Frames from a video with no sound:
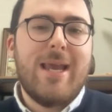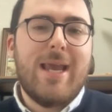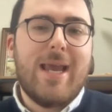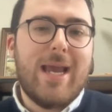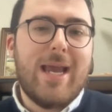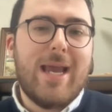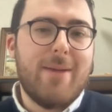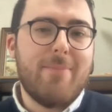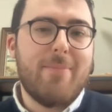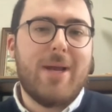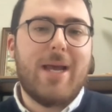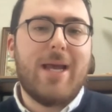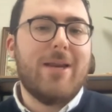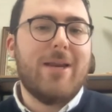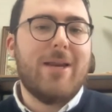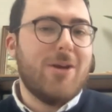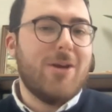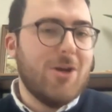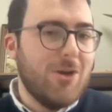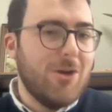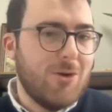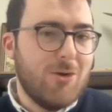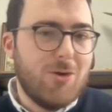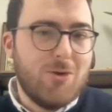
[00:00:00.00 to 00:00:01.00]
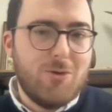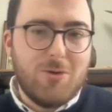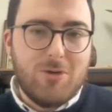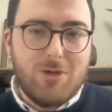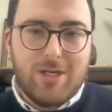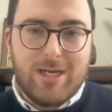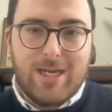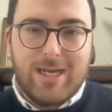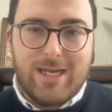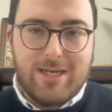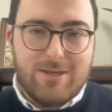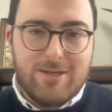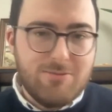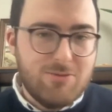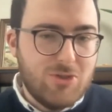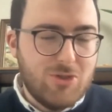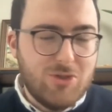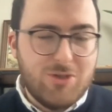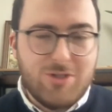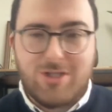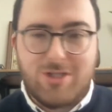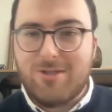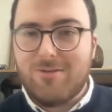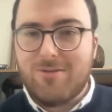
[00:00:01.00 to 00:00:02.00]
And now, due
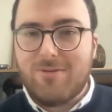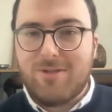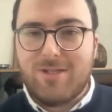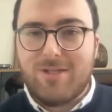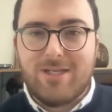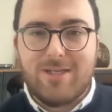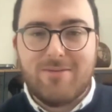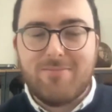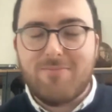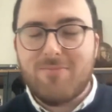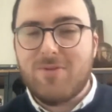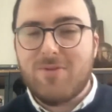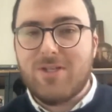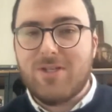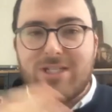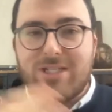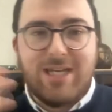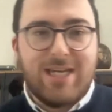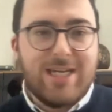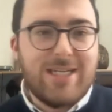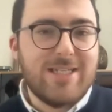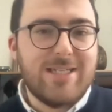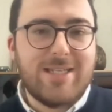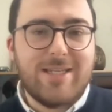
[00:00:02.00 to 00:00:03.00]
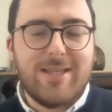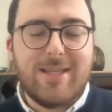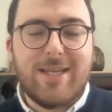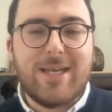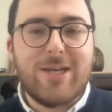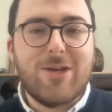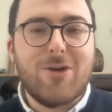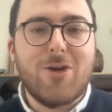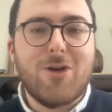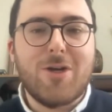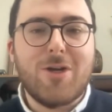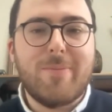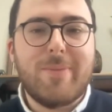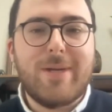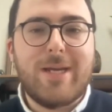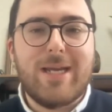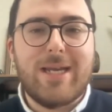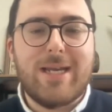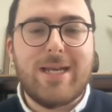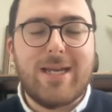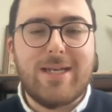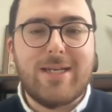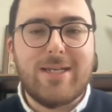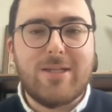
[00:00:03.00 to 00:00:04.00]
to the changes in the economy
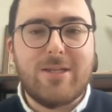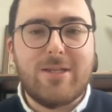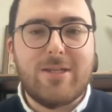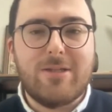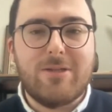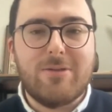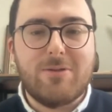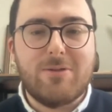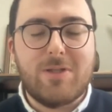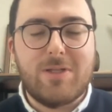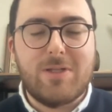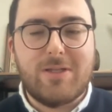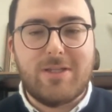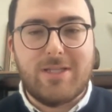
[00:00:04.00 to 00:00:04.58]
and the